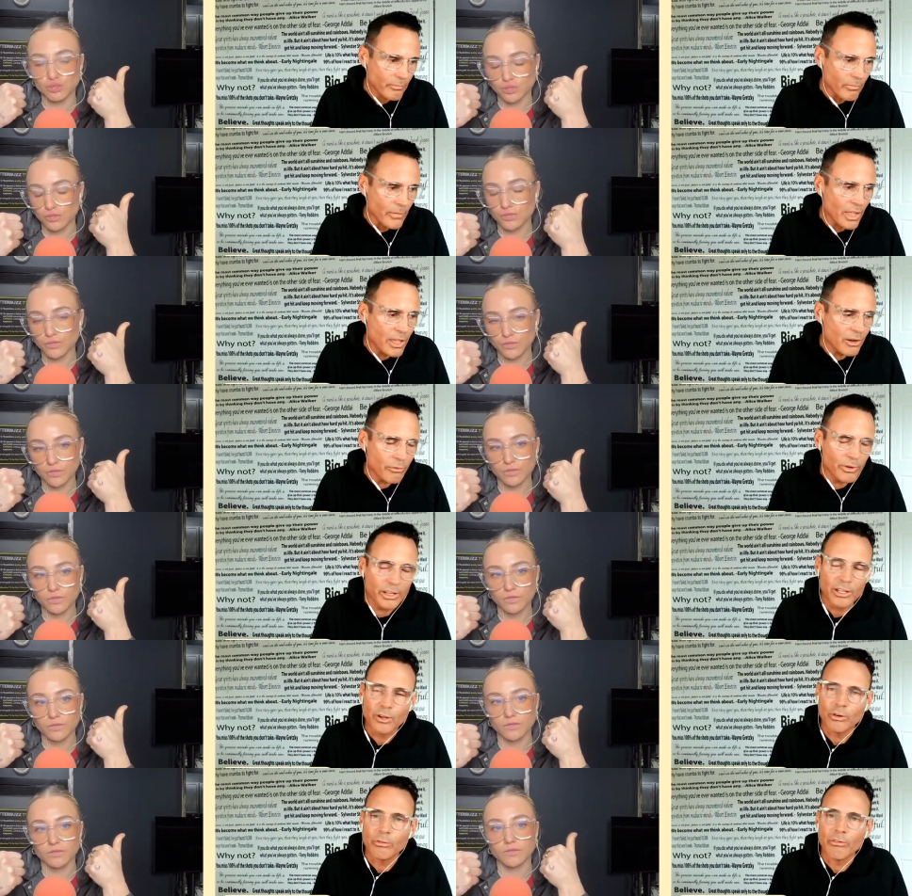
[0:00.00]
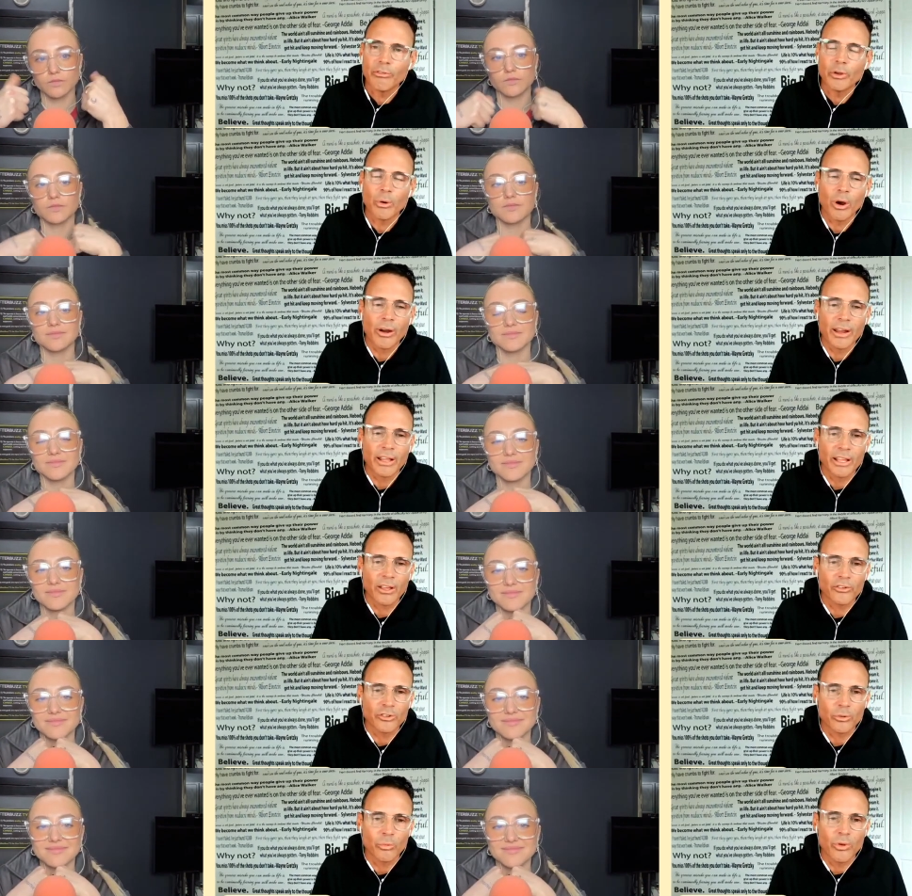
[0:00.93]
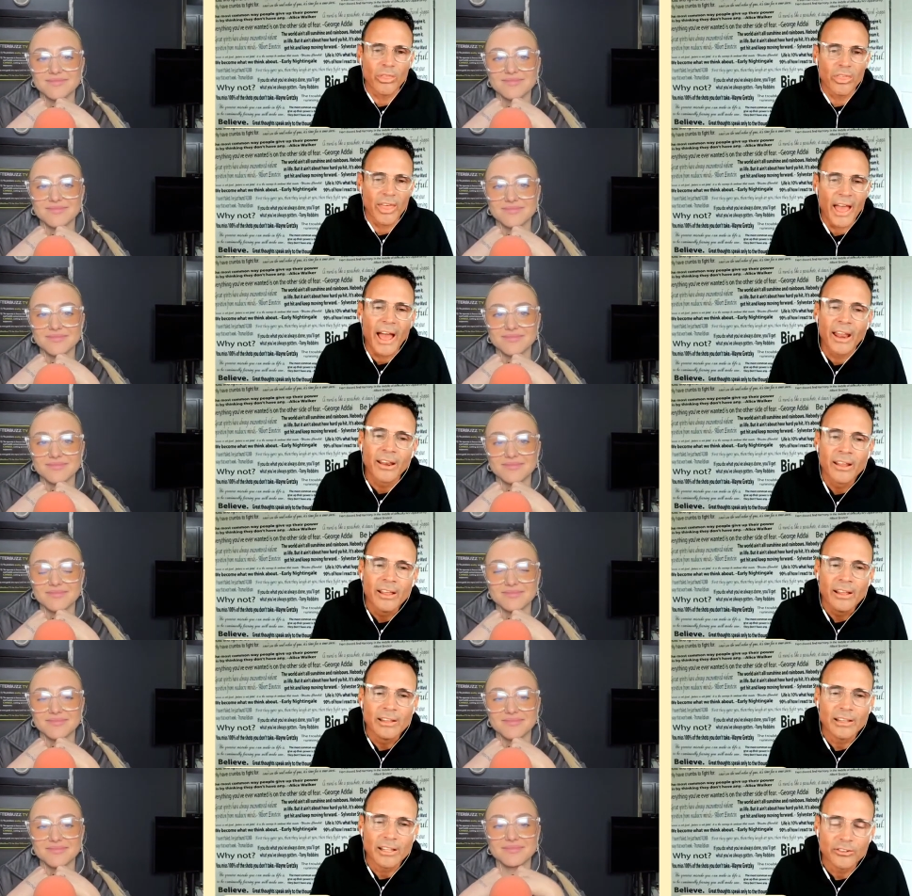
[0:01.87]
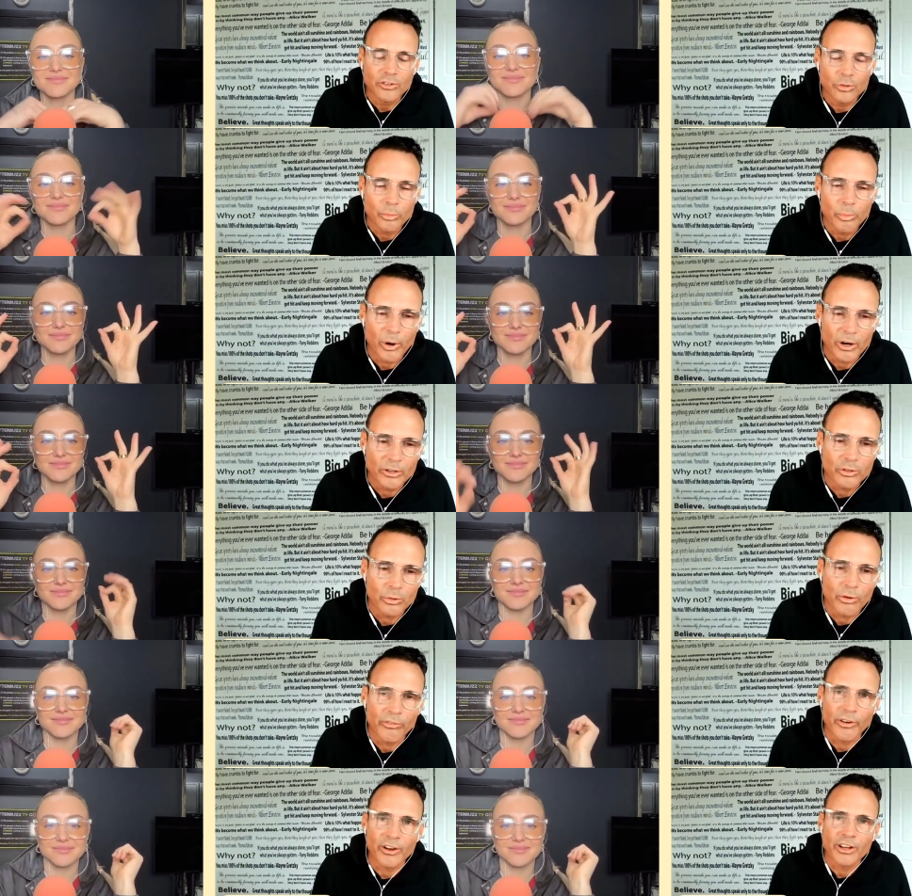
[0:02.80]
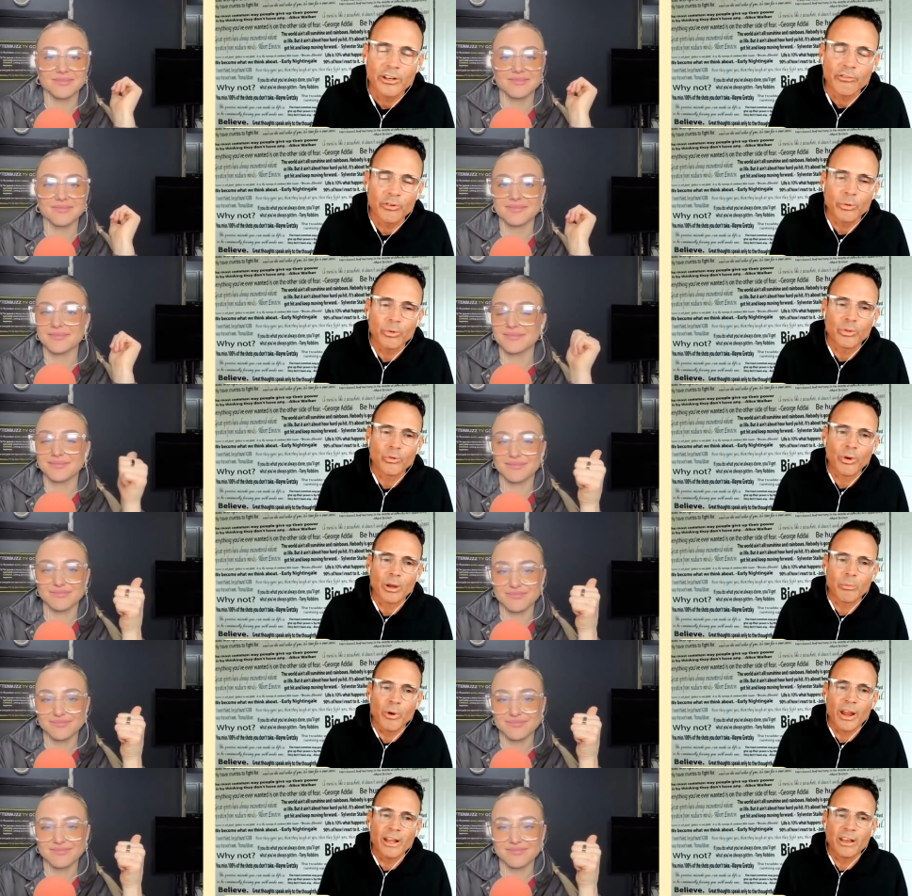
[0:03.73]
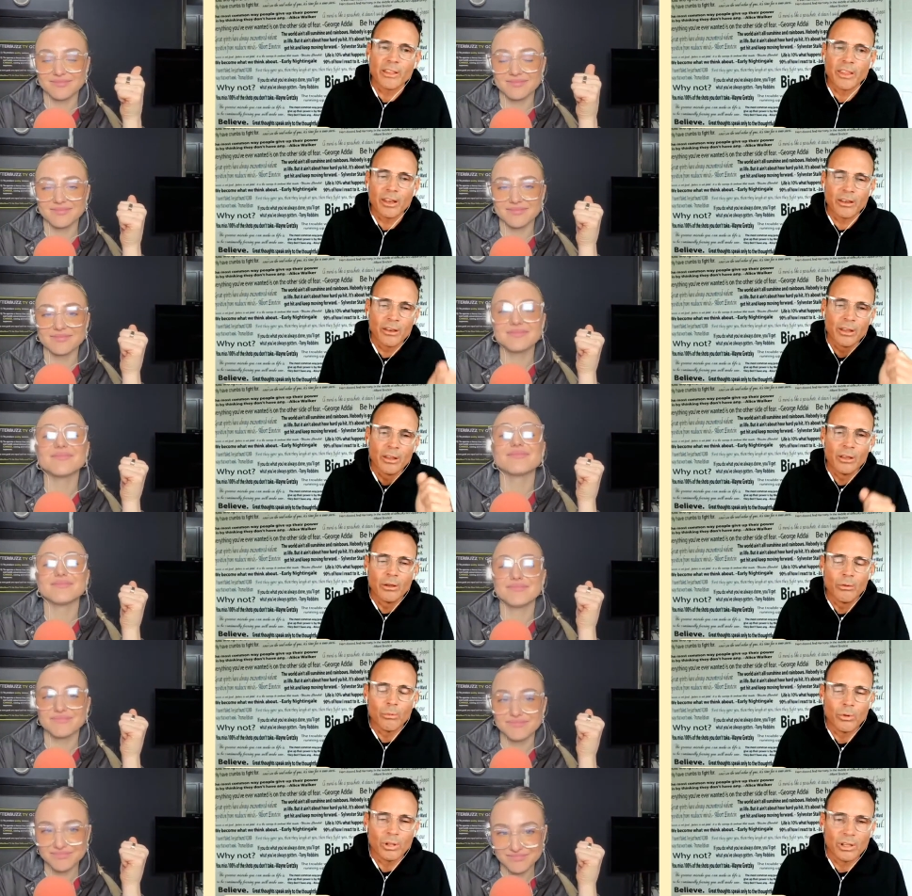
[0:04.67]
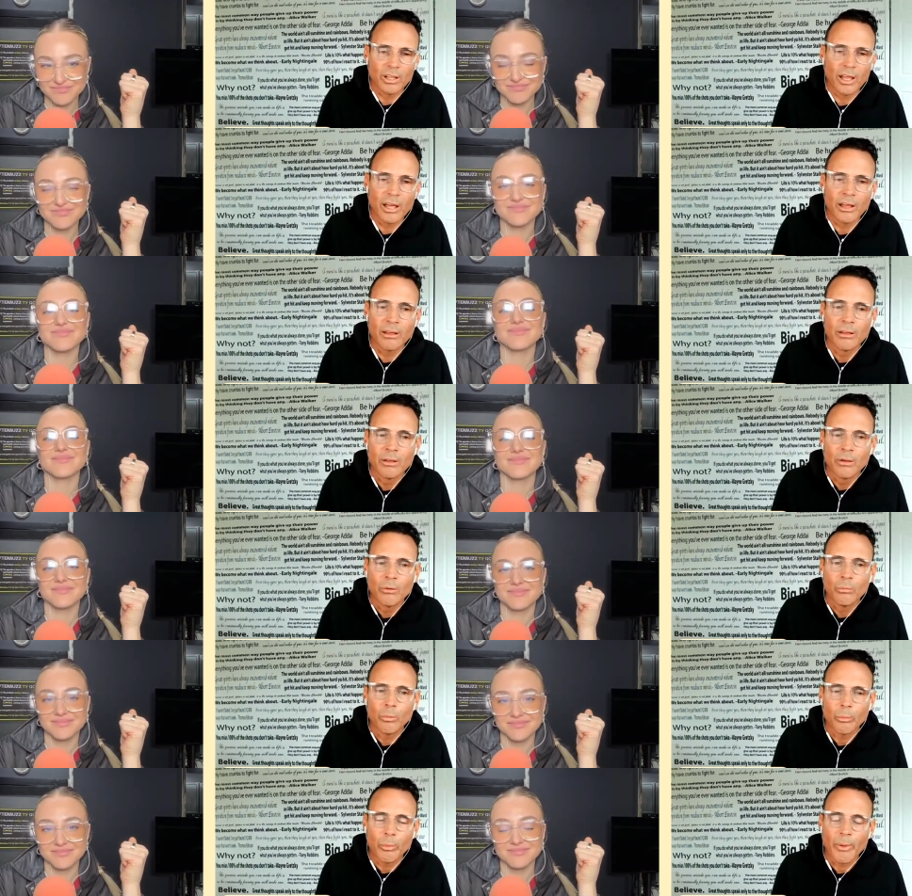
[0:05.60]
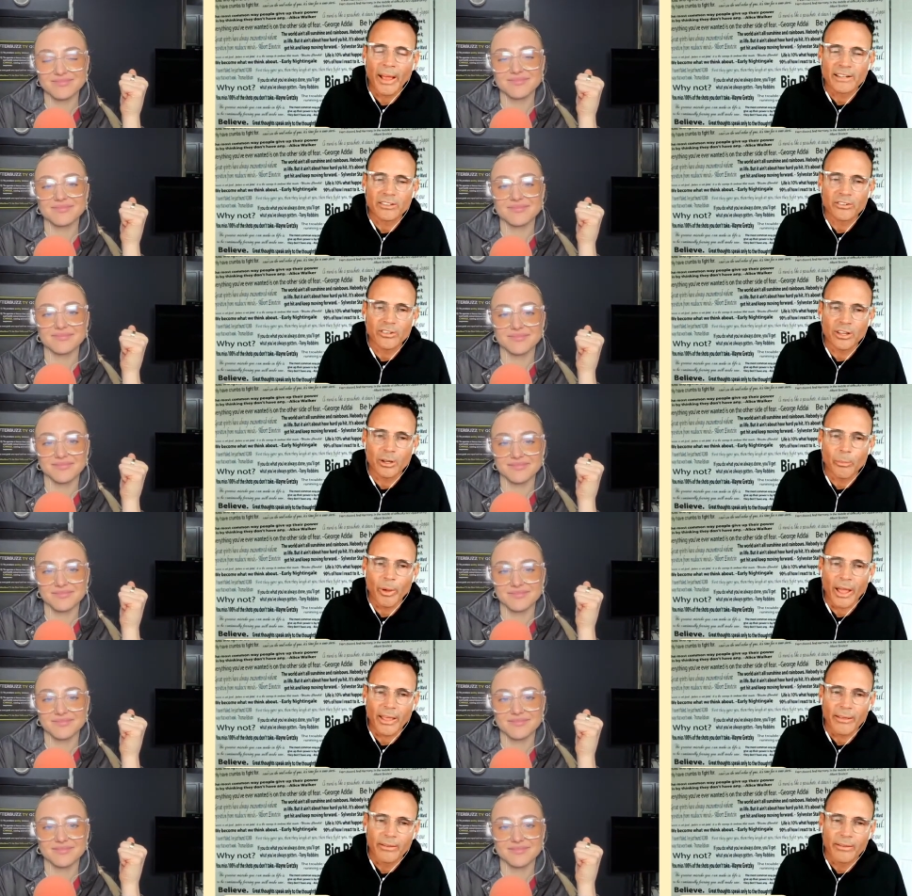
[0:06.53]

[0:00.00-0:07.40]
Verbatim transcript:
Speaker 1: and a really good review. All right, Kelsey, with that, let's do part two of our interview with Gregg Braden, and then we'll uh, we'll be back to say goodbye.